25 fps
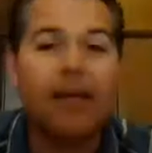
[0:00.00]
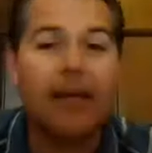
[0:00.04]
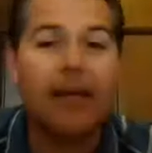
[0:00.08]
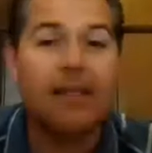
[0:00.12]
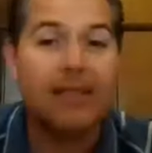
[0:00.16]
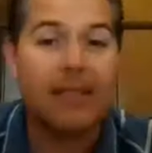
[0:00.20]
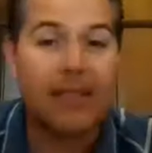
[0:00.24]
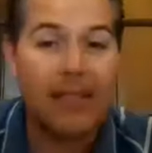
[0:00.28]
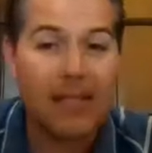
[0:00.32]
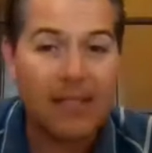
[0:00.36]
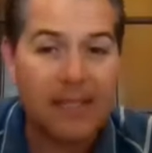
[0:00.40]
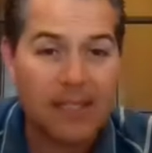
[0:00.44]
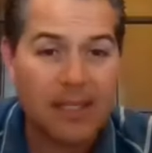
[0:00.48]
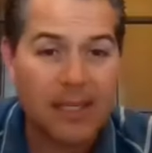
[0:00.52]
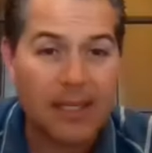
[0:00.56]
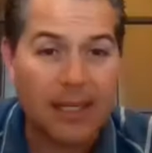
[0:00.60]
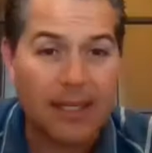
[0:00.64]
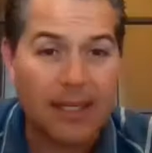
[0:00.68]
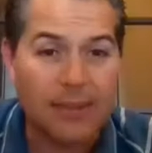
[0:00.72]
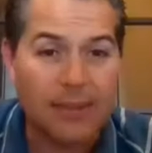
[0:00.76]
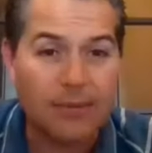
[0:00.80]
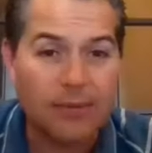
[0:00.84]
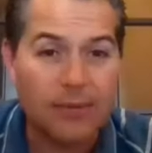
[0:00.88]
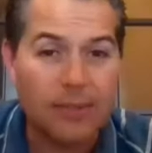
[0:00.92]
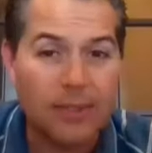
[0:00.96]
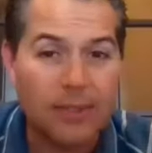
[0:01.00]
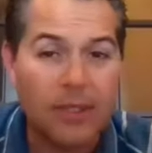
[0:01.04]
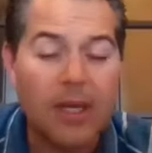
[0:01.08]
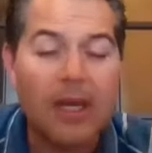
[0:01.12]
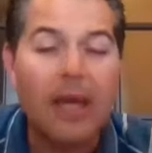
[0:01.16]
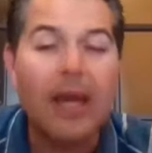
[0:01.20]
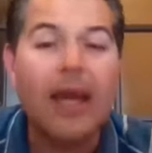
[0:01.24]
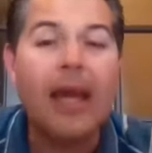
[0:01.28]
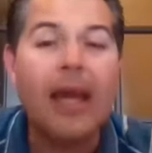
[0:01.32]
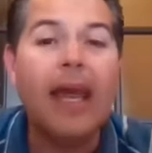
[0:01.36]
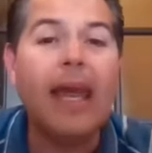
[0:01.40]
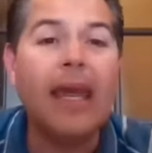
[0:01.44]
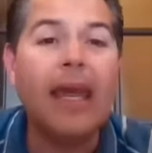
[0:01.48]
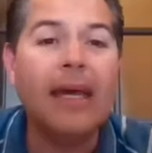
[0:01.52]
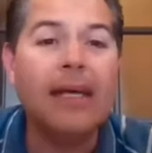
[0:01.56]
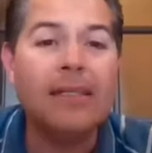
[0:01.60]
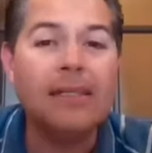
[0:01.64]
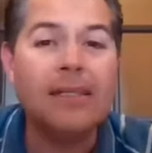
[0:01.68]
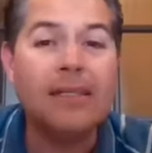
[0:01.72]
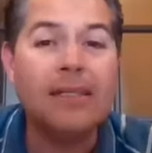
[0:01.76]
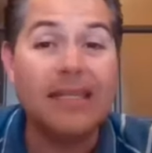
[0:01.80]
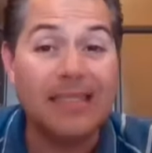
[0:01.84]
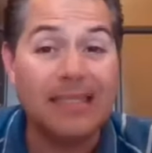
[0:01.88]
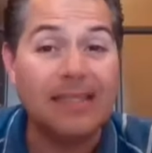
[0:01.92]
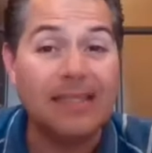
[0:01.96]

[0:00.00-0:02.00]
a discount and